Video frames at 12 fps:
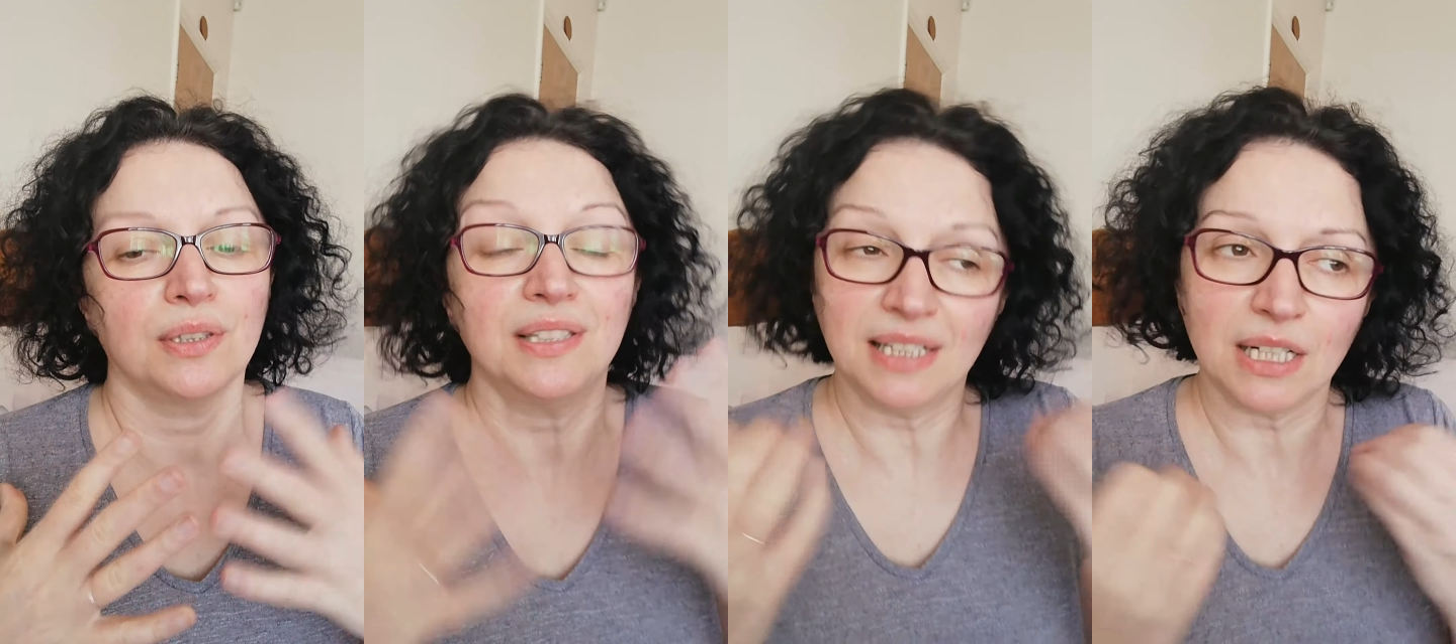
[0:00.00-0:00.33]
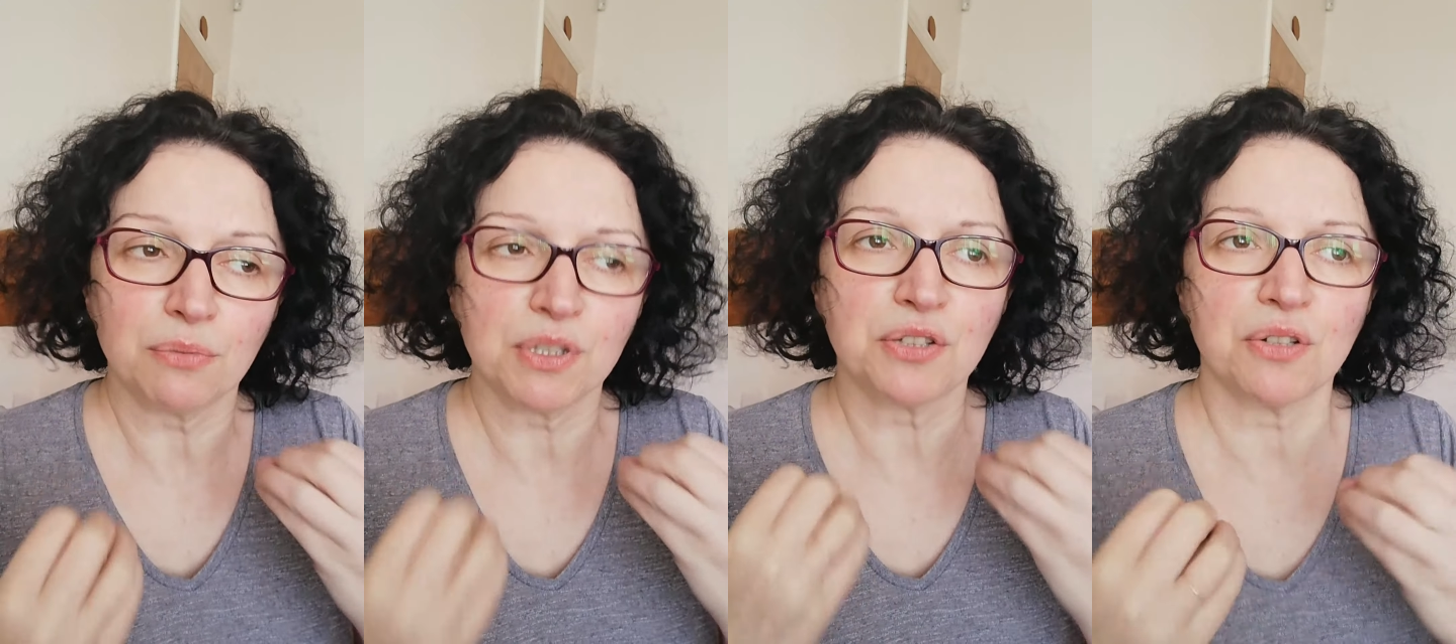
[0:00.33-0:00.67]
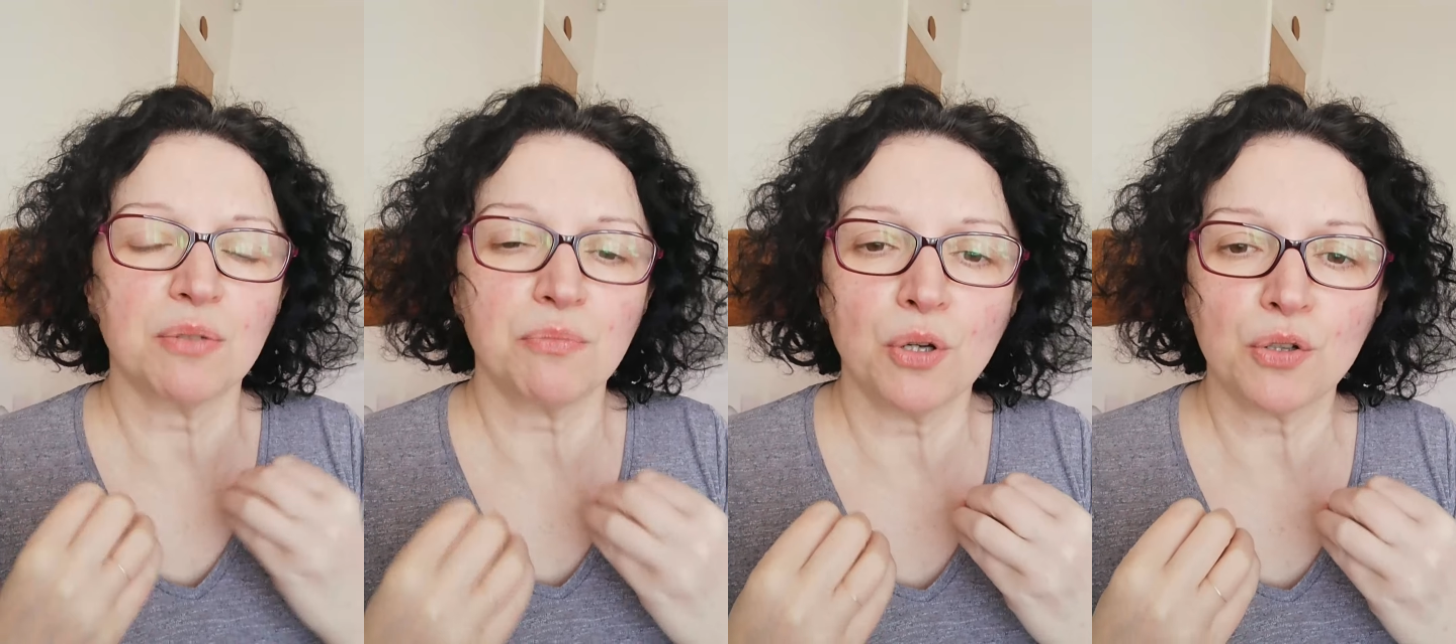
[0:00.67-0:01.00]
deal with your
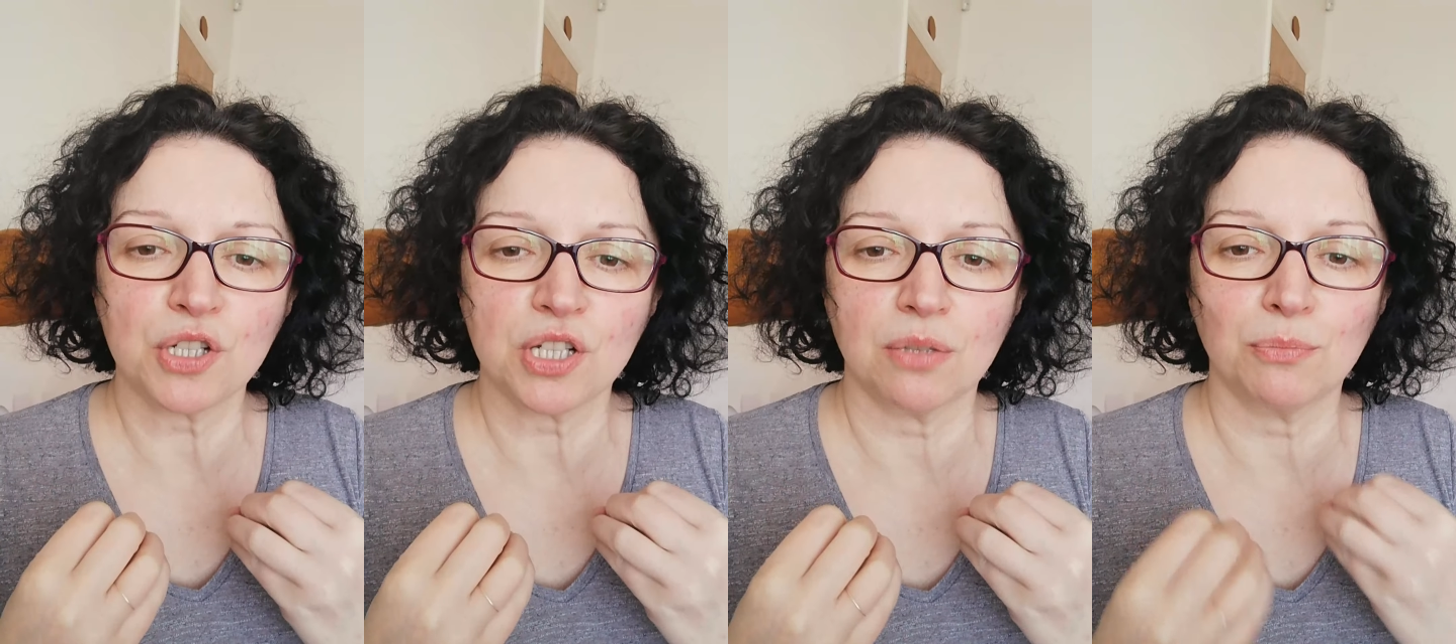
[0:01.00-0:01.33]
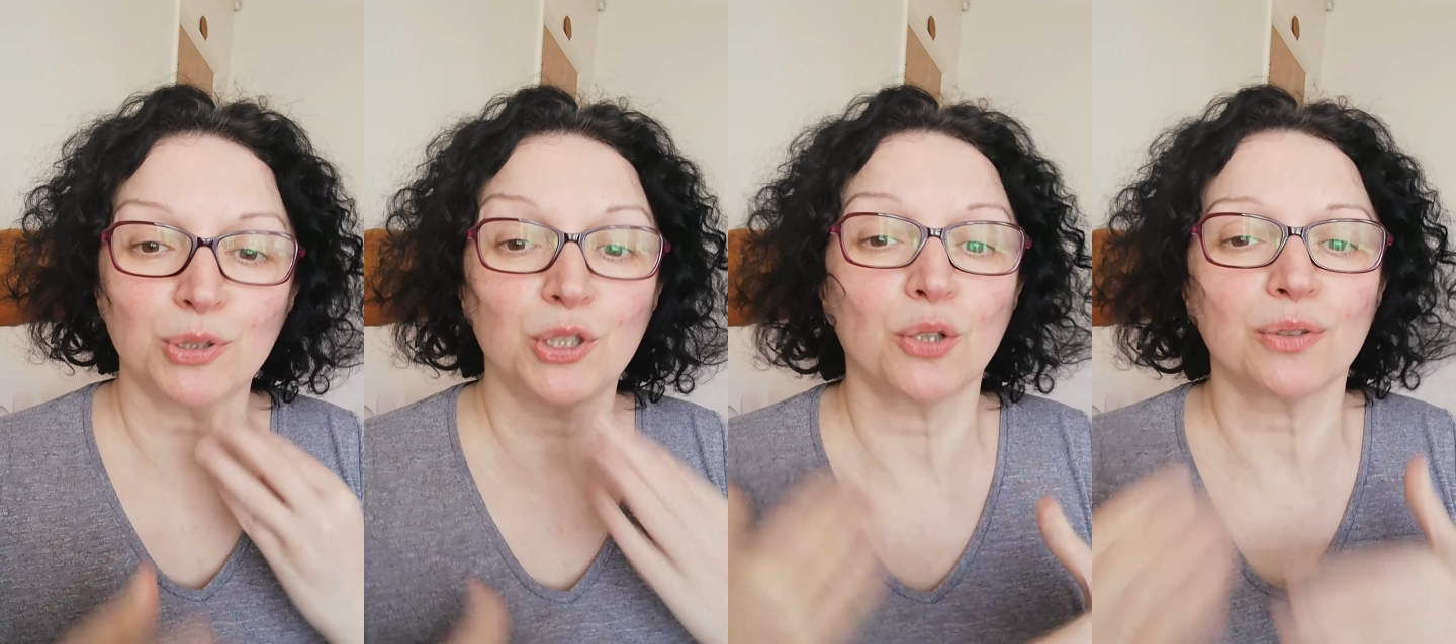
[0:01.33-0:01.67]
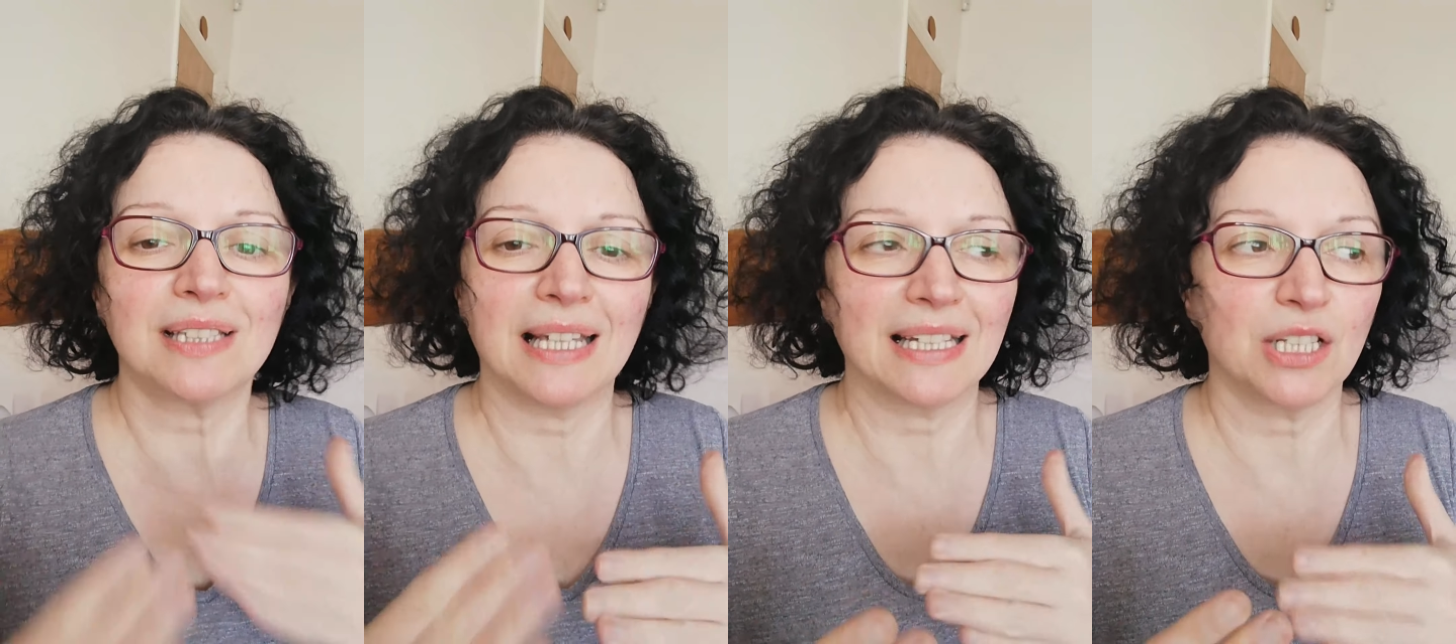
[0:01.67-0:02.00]
emotion but
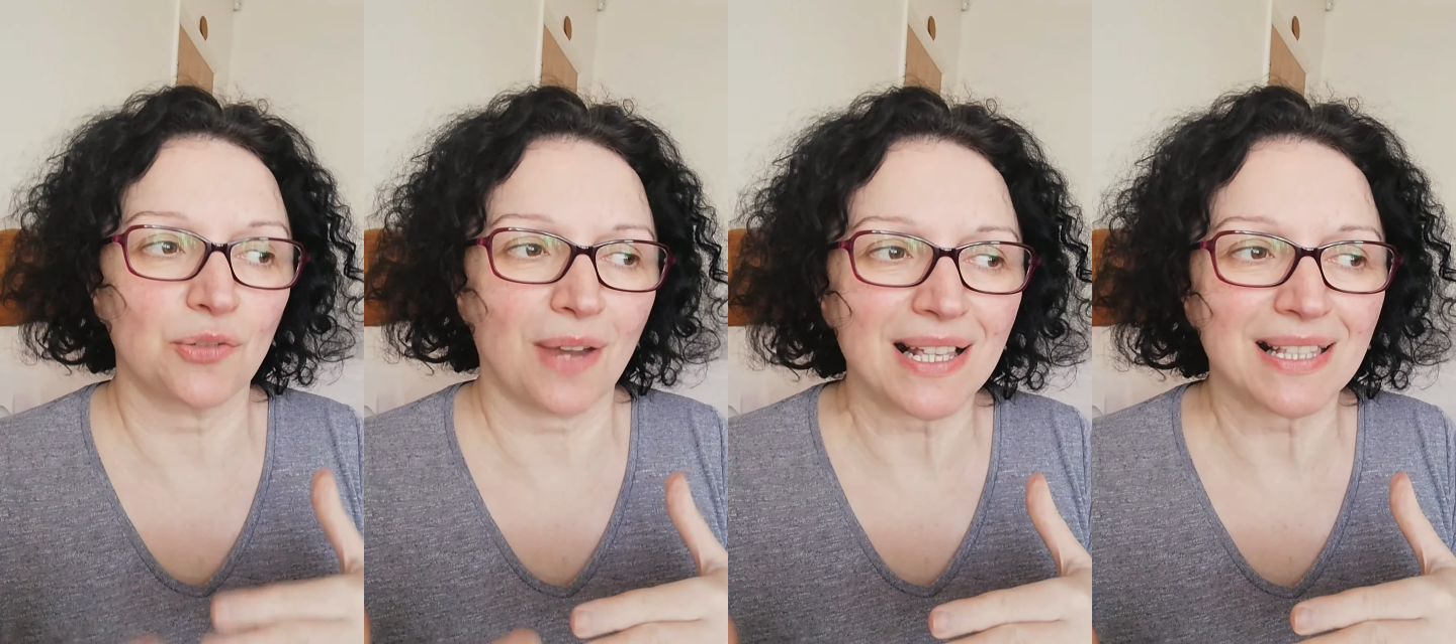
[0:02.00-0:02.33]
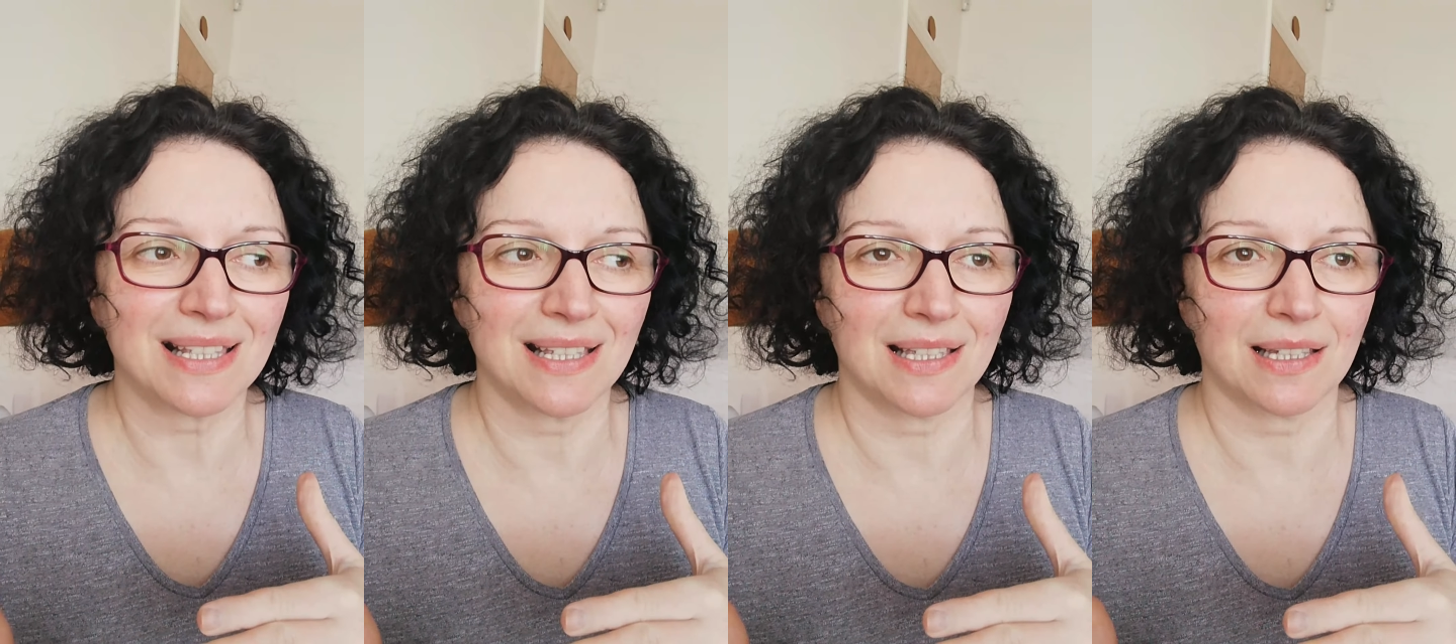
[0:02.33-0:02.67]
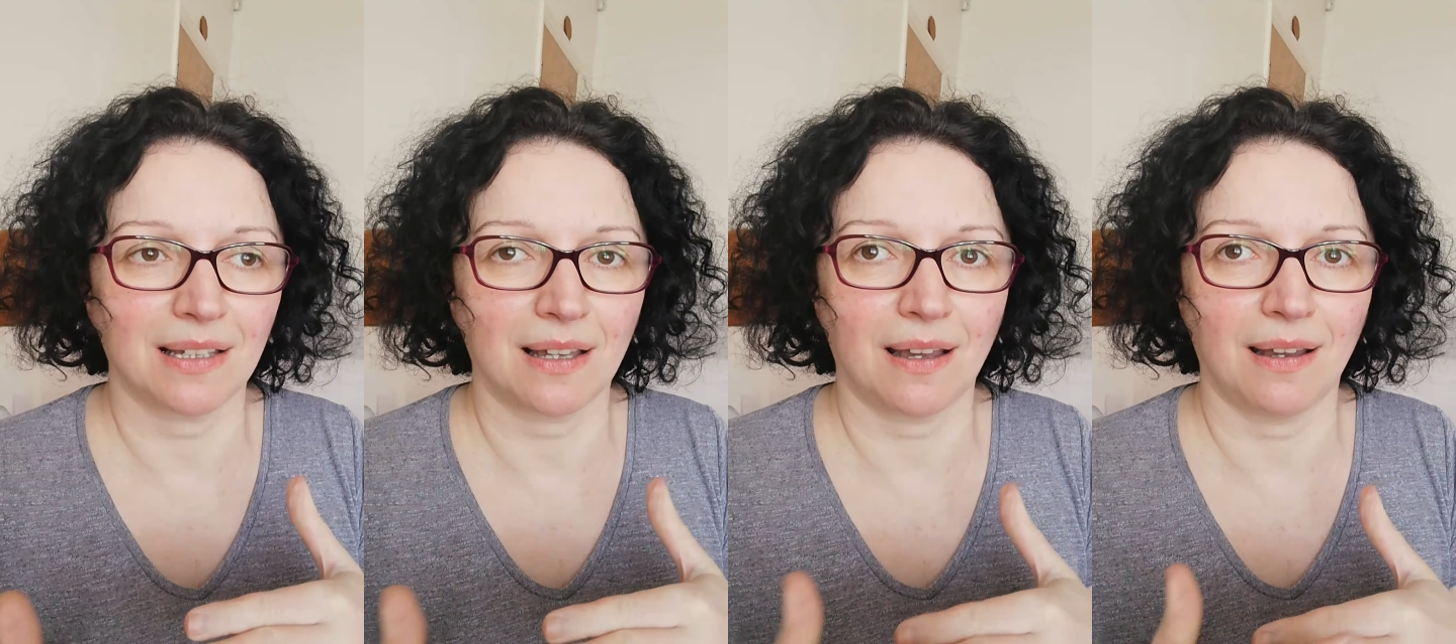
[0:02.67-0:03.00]
don't take
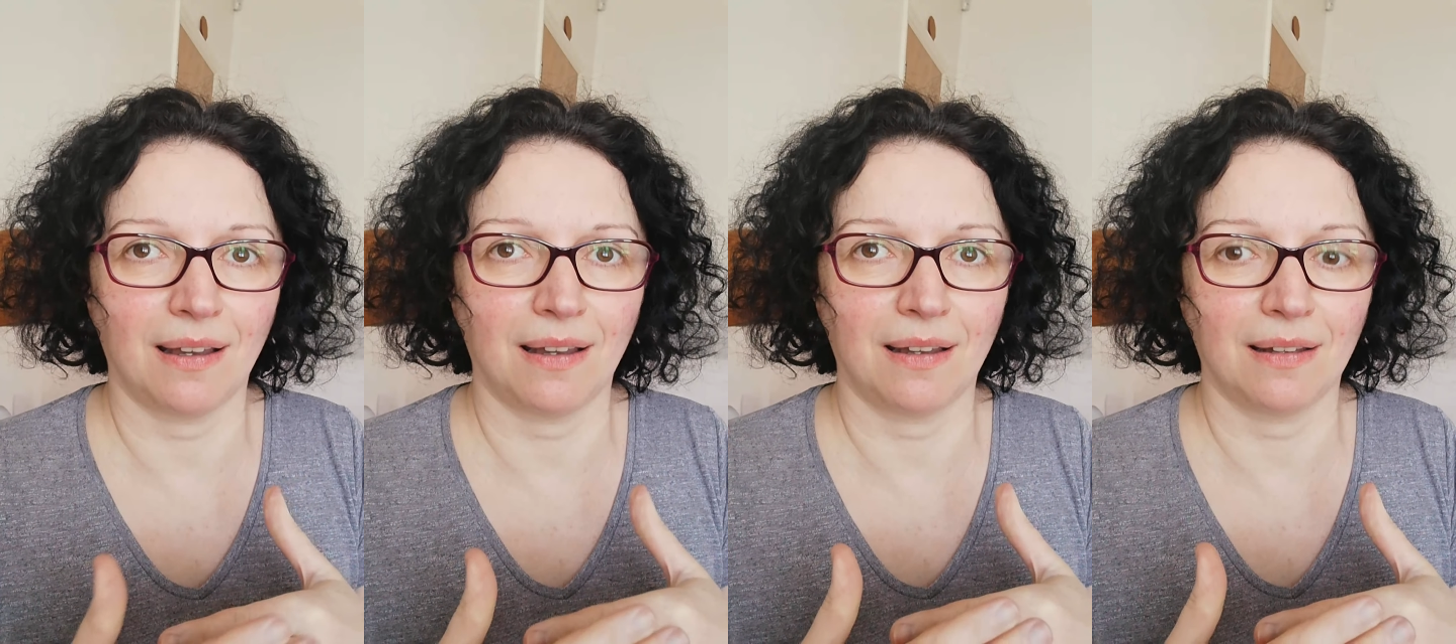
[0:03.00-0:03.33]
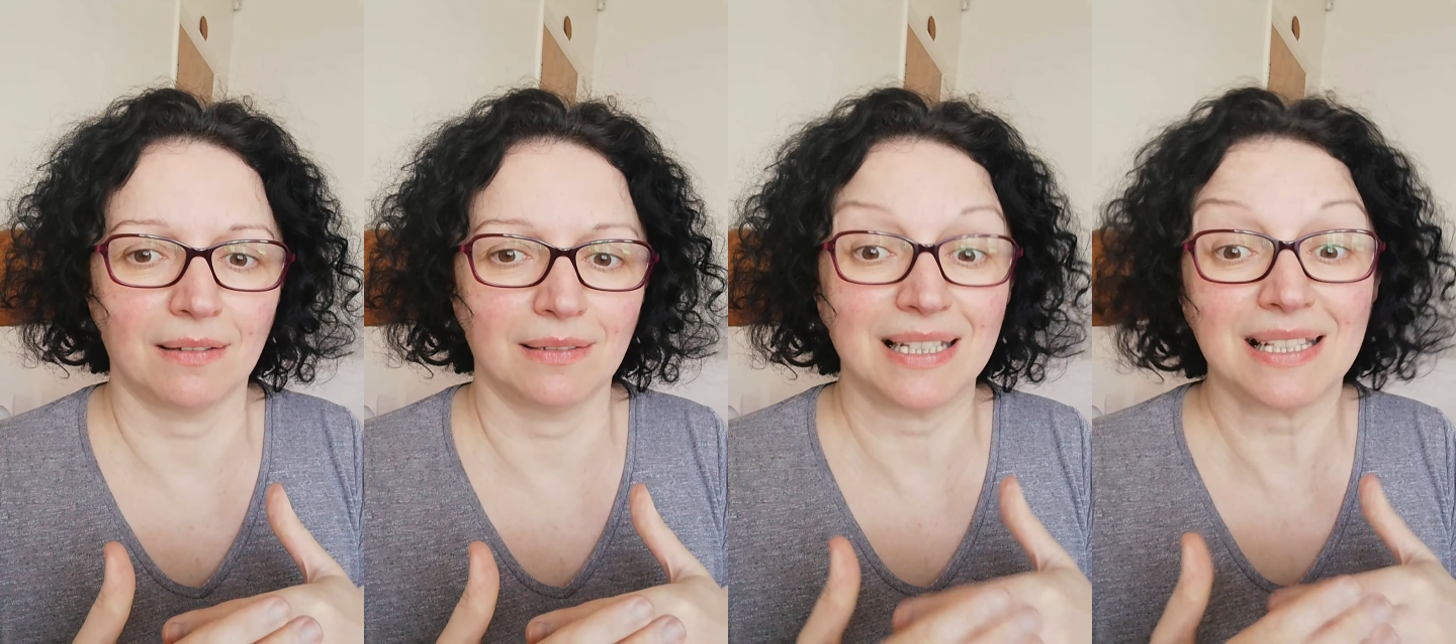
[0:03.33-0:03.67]
drastic uh,